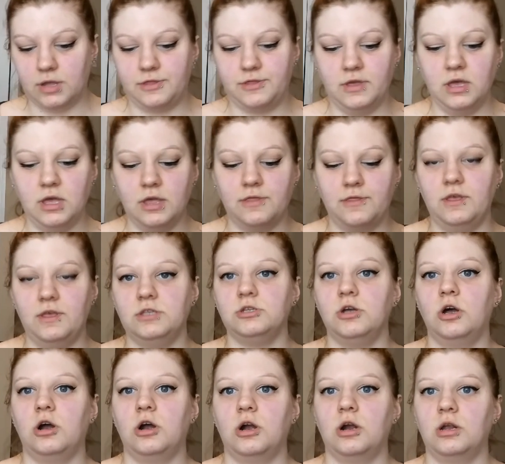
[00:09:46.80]
I think
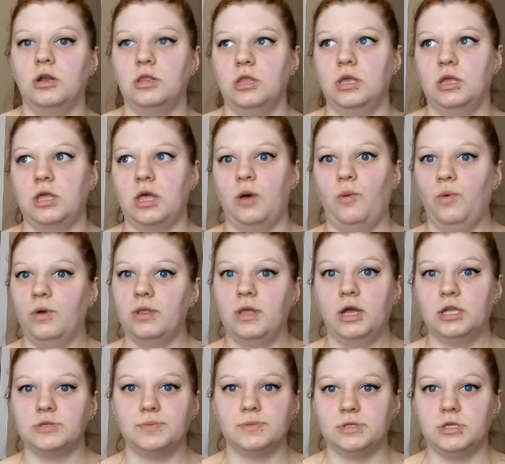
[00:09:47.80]
these are like a
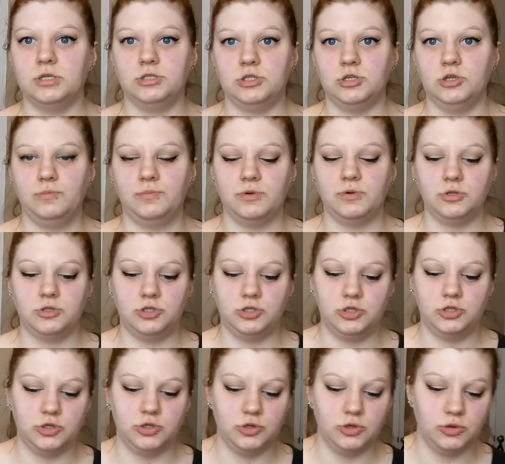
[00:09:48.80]
100% dupe
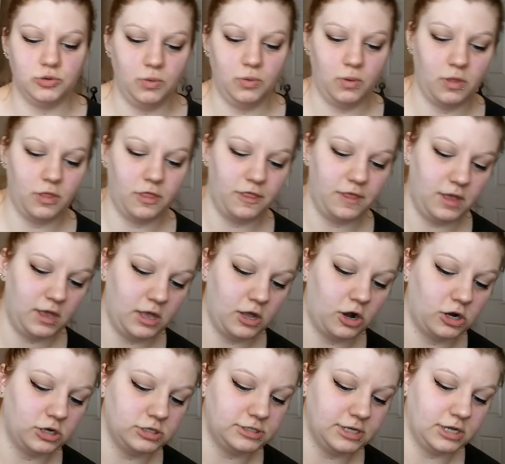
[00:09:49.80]
to the
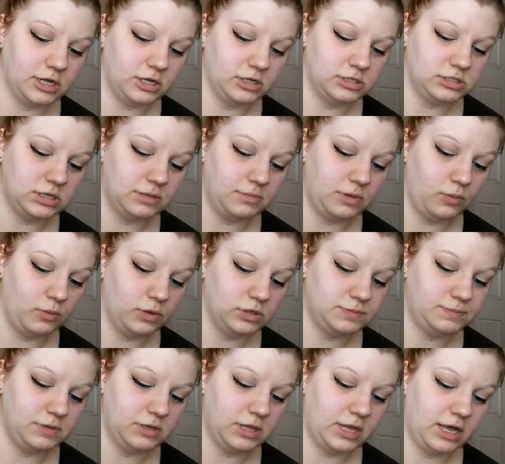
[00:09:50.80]
Ardell Demi
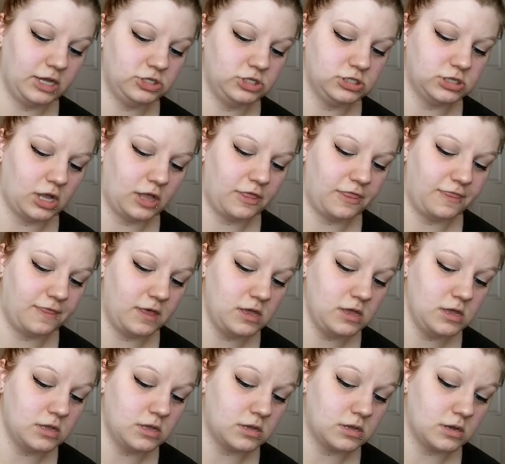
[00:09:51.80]
Wispy lashes. I
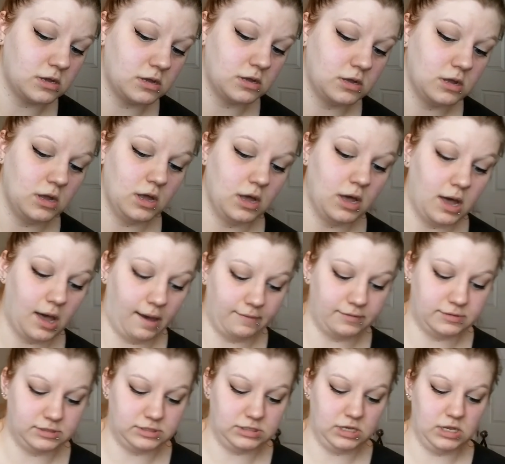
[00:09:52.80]
think
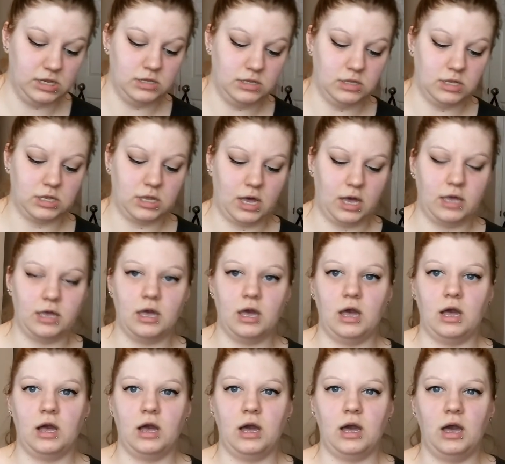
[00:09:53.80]
I've seen, like
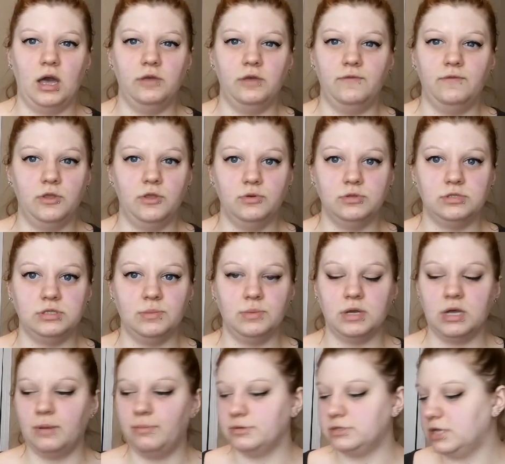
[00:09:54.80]
I've used them
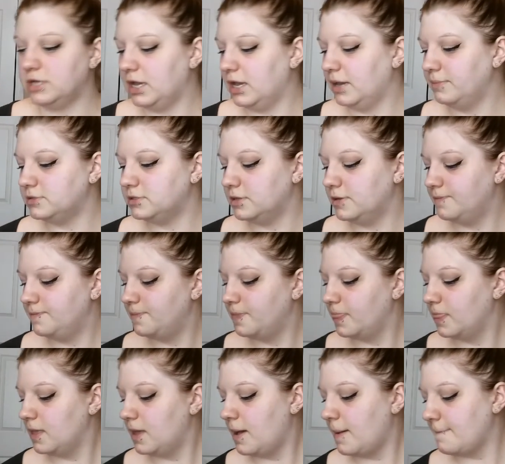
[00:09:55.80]
a couple times,
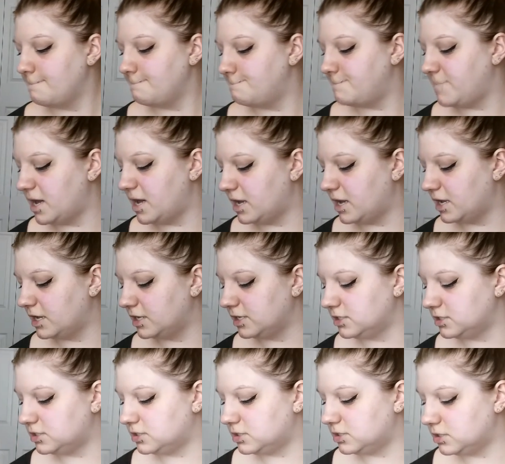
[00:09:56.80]

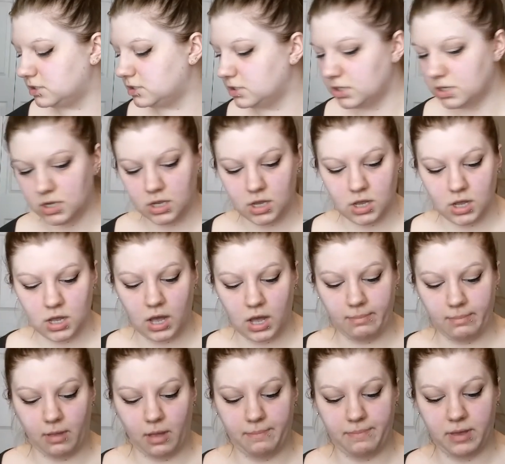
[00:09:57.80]
but
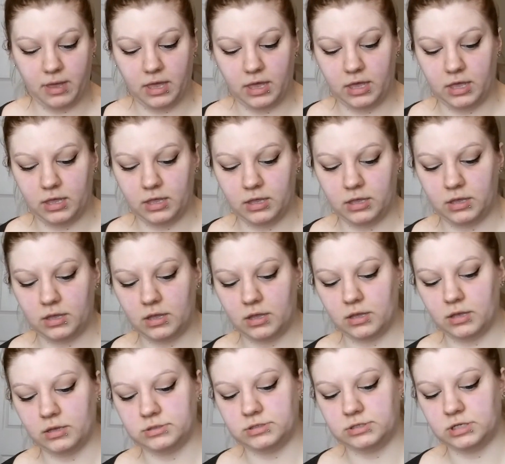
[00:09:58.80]
I'm not
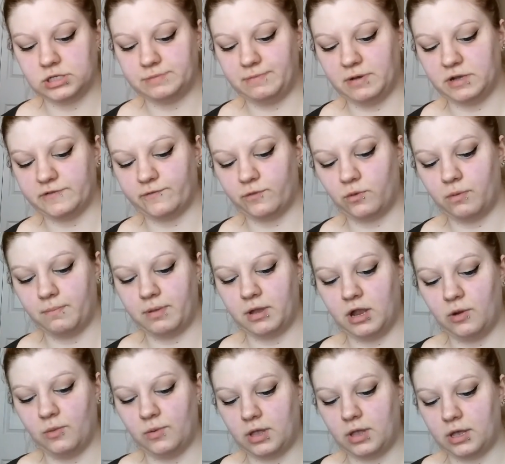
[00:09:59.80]
paying $6 for one
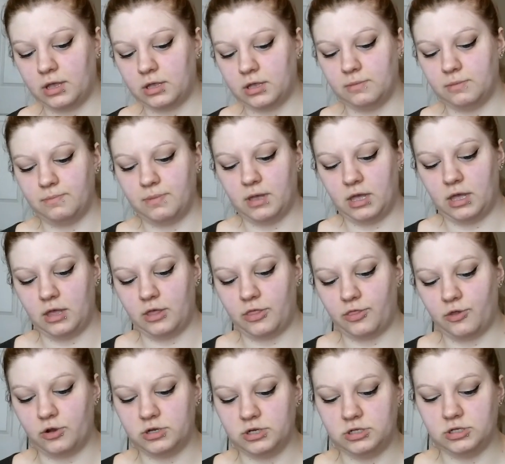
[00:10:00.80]
pair when I can pay
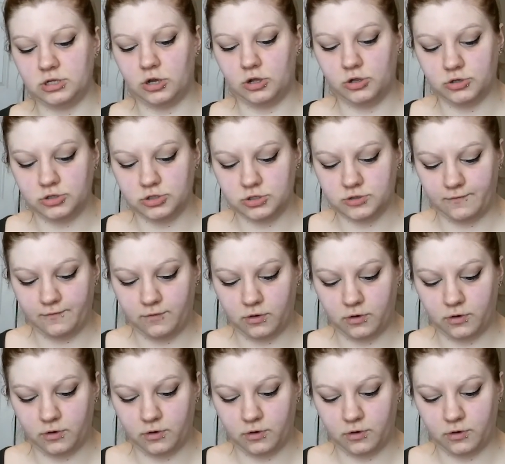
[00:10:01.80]
$13